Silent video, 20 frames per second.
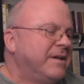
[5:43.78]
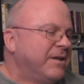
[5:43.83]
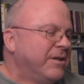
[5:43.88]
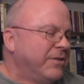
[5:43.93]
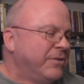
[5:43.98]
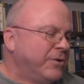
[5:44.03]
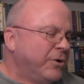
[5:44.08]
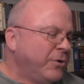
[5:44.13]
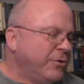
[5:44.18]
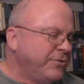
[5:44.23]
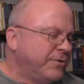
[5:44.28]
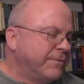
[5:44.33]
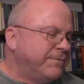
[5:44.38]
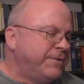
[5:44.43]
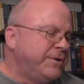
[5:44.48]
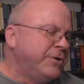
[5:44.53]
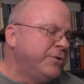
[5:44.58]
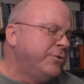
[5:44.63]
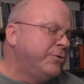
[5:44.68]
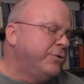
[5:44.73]
Those of
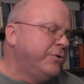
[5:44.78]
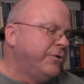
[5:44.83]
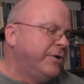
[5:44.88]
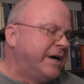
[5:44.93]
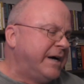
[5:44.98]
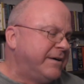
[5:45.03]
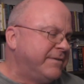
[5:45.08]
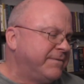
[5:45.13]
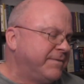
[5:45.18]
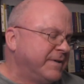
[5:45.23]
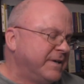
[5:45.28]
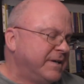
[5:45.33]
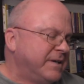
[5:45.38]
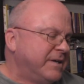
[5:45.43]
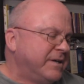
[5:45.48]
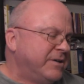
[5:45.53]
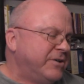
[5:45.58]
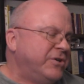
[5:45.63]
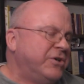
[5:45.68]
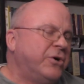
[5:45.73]
you who have
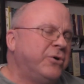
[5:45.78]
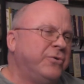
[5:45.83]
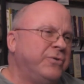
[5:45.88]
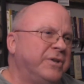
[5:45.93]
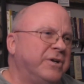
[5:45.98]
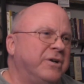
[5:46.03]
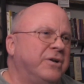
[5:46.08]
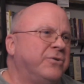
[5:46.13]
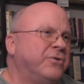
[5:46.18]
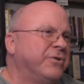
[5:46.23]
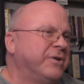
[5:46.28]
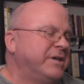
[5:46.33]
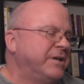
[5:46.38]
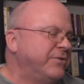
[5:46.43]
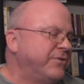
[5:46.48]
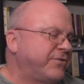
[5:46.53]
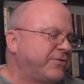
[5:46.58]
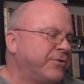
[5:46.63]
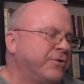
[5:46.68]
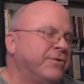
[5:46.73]
known the Lord
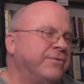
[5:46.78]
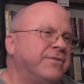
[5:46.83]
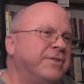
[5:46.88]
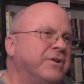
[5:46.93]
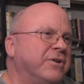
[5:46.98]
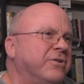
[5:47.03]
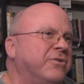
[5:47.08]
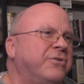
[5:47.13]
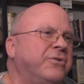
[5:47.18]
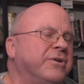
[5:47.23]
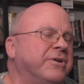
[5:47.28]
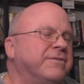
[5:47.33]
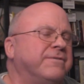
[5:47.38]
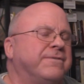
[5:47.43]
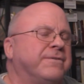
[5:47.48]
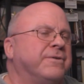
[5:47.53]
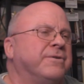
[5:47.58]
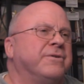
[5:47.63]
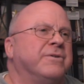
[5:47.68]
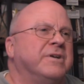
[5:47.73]
and served the Lord
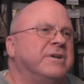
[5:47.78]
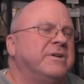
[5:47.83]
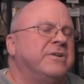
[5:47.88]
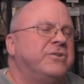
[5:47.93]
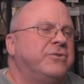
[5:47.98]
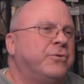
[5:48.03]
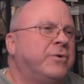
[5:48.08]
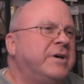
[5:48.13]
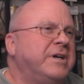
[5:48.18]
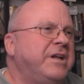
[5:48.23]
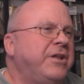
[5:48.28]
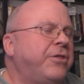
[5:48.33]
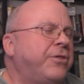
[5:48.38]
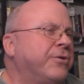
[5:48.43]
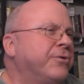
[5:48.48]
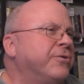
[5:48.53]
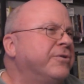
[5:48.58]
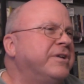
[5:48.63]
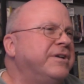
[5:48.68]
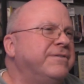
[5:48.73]
for 20,
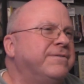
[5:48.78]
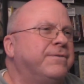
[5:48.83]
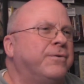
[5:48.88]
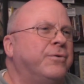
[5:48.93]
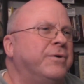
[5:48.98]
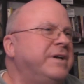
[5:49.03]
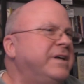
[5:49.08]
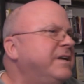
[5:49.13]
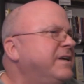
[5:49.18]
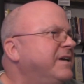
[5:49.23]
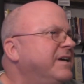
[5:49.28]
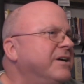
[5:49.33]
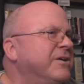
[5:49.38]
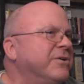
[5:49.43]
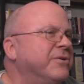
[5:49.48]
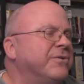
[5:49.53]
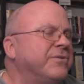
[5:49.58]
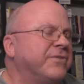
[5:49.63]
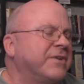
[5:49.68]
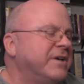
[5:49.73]
30, 40
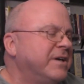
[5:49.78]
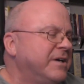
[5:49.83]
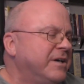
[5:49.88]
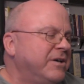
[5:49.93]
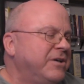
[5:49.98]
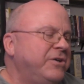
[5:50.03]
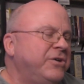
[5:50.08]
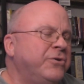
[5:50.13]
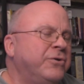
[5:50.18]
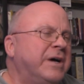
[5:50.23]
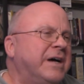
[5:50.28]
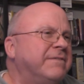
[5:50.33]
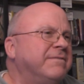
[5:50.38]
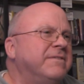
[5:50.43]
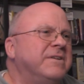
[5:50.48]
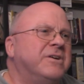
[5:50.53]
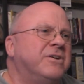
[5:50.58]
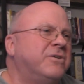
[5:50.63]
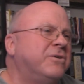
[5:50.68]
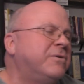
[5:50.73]
years, you have
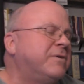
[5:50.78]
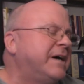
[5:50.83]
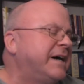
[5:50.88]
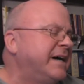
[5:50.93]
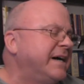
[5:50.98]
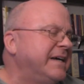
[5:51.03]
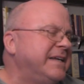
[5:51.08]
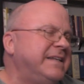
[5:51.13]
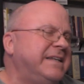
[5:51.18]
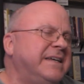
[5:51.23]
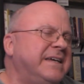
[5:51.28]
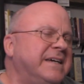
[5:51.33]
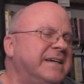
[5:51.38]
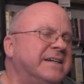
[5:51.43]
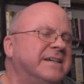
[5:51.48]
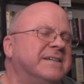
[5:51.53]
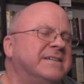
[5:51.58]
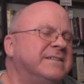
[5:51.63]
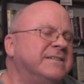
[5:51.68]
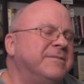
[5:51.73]
no
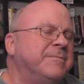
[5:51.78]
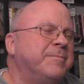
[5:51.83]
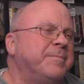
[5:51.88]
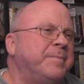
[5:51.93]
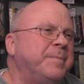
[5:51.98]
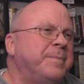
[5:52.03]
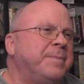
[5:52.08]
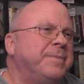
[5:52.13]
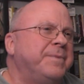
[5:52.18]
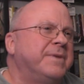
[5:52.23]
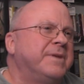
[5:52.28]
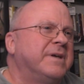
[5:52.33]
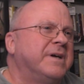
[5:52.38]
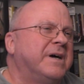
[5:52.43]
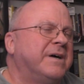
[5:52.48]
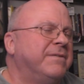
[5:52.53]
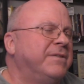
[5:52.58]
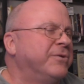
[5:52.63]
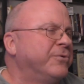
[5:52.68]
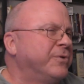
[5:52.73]
idea
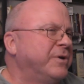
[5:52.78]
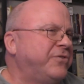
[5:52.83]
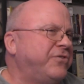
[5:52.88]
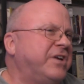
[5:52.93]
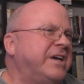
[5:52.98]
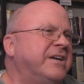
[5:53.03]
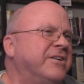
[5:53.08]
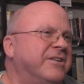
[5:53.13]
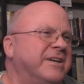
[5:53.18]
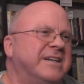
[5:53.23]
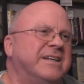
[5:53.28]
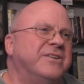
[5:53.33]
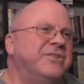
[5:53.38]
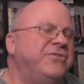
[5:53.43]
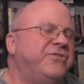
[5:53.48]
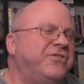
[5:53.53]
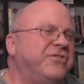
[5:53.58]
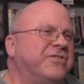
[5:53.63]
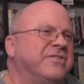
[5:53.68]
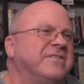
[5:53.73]
of the rich
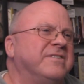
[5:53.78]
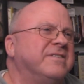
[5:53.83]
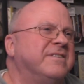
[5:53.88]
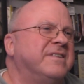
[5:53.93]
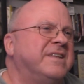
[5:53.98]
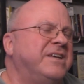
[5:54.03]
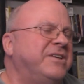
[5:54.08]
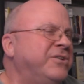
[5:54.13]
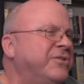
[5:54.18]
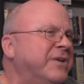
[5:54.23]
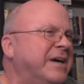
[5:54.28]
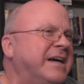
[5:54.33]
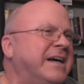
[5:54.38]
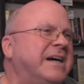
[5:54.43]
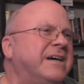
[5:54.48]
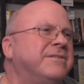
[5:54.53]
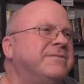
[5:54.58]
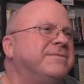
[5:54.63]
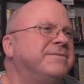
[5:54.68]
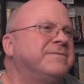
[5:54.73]
heritage that you
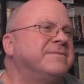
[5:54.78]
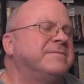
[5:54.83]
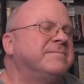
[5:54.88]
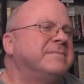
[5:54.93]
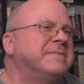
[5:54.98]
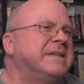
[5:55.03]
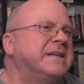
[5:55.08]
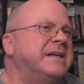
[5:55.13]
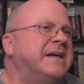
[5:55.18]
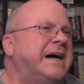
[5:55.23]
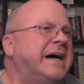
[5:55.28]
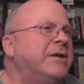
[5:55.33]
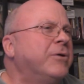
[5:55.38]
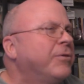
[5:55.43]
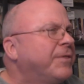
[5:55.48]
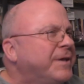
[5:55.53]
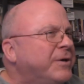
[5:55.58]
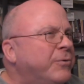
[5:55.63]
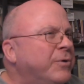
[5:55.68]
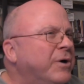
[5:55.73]
have. I don't
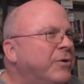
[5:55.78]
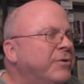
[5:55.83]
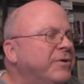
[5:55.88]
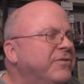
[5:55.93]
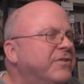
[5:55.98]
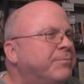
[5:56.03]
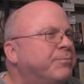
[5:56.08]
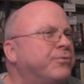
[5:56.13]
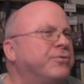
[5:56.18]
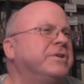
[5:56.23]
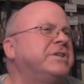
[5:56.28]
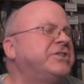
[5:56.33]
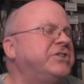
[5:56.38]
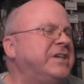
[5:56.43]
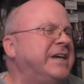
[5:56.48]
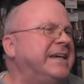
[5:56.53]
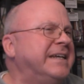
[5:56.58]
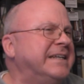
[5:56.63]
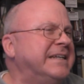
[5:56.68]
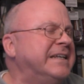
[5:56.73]
think we always
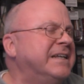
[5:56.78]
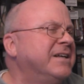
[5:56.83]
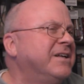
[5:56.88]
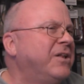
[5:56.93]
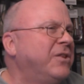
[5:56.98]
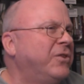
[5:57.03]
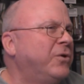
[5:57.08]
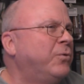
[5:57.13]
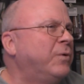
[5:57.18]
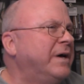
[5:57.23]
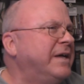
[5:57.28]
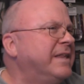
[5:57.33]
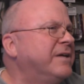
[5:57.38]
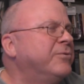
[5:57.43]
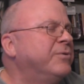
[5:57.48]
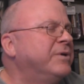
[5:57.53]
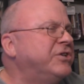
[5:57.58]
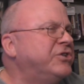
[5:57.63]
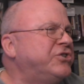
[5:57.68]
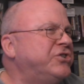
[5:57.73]
appreciate it the way that
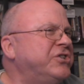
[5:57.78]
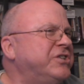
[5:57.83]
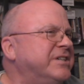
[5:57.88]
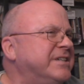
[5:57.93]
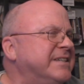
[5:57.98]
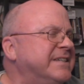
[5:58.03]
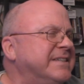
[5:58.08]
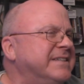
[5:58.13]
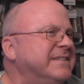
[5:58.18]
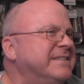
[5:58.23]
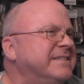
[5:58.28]
we should.